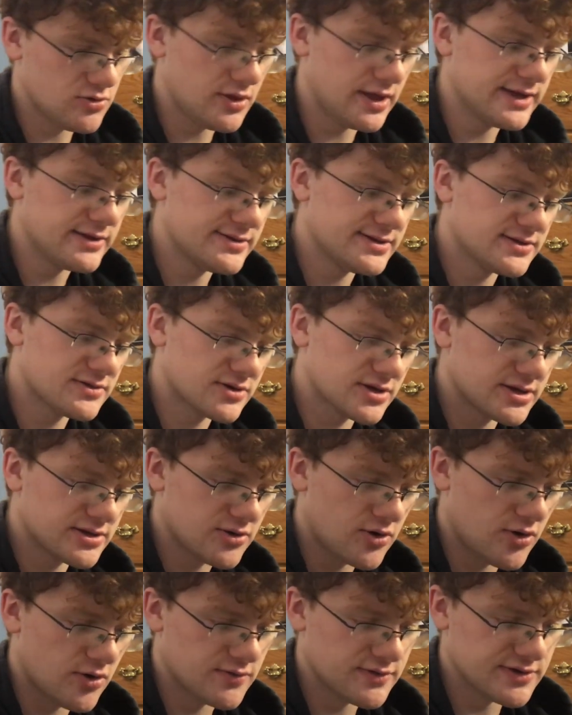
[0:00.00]
lately they're
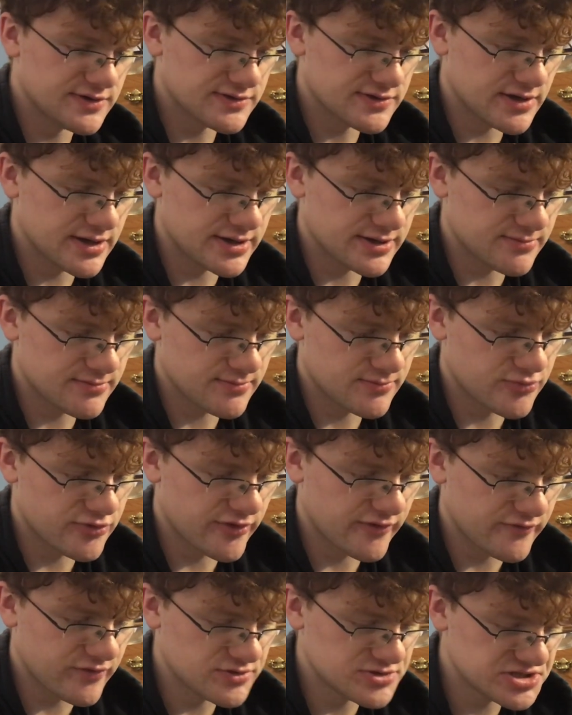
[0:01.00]
getting all these like
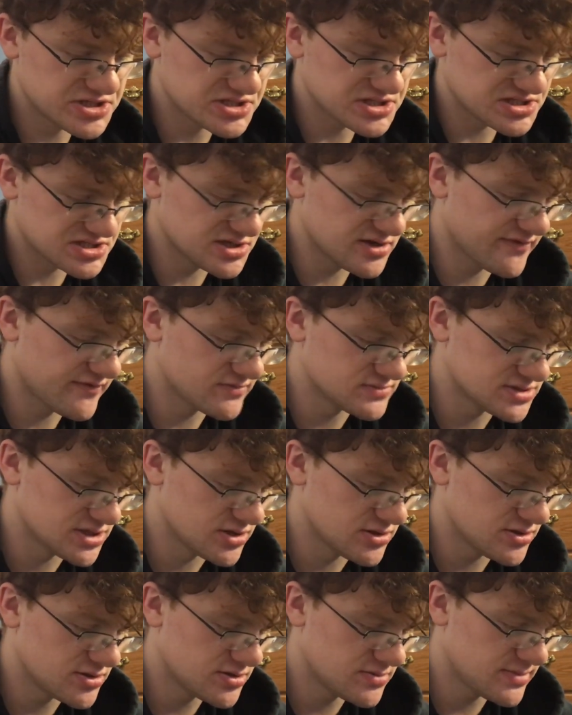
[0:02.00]
privileges and stuff from
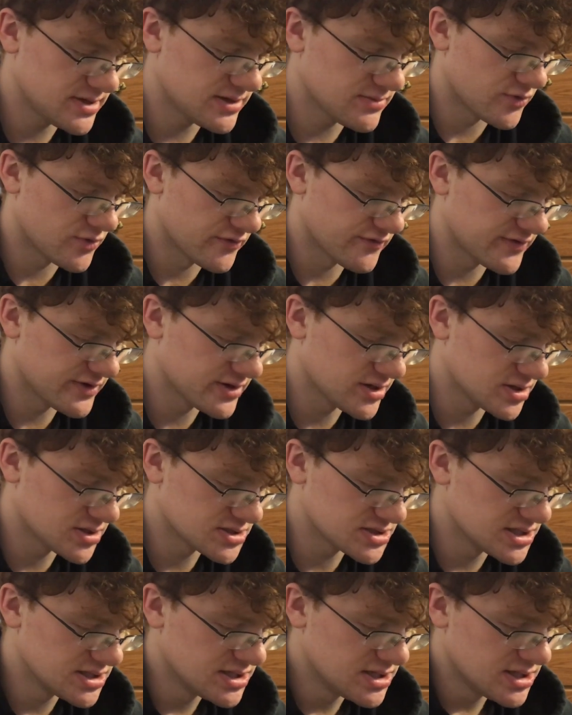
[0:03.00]
Toho to more figures.